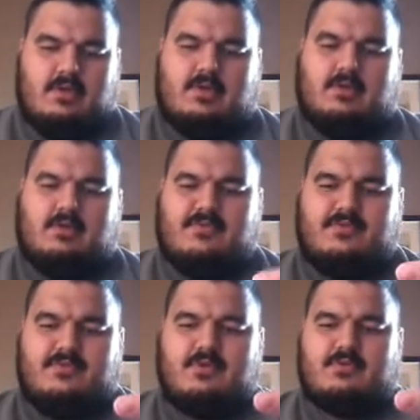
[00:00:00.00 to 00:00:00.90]
and an
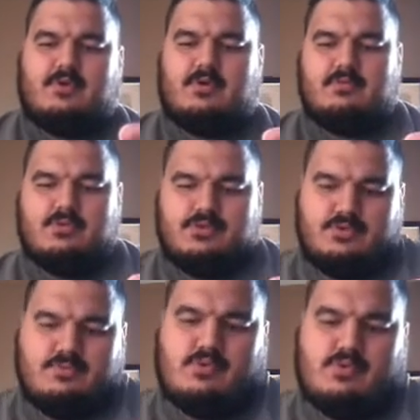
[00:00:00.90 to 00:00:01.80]
overview of the
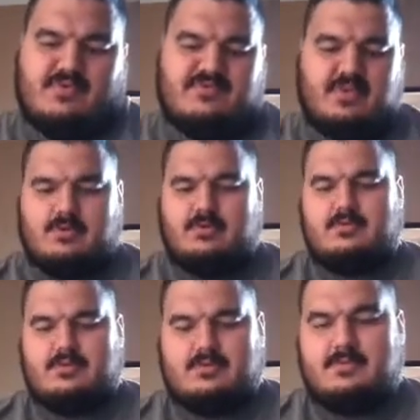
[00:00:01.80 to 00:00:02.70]
commercial motor
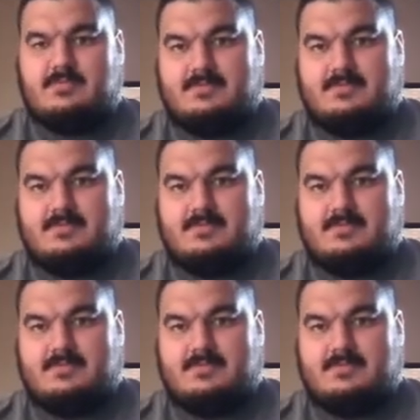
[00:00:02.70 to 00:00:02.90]
vehicles.